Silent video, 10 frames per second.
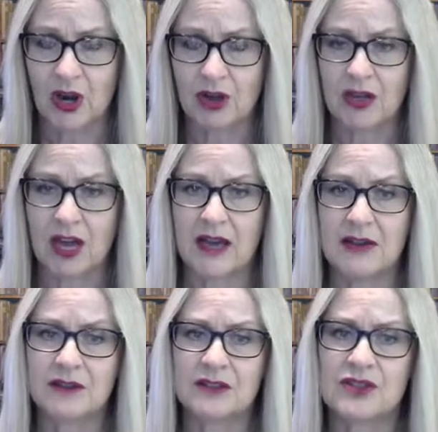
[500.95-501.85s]

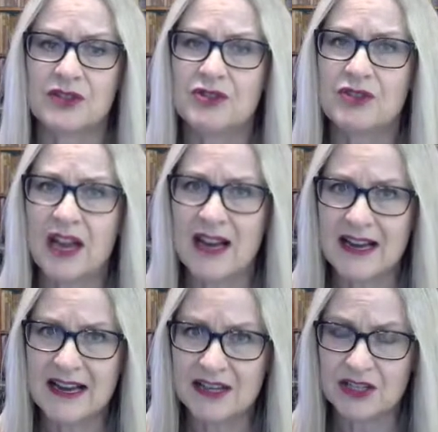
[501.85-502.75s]
Okay, so you
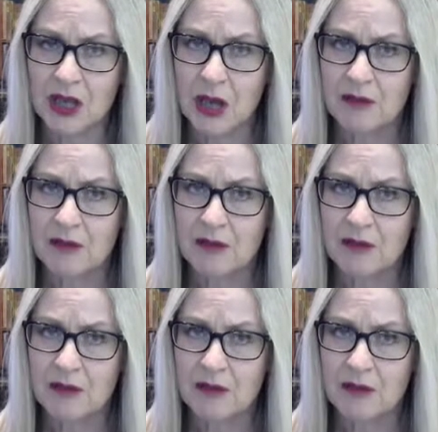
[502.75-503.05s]
can't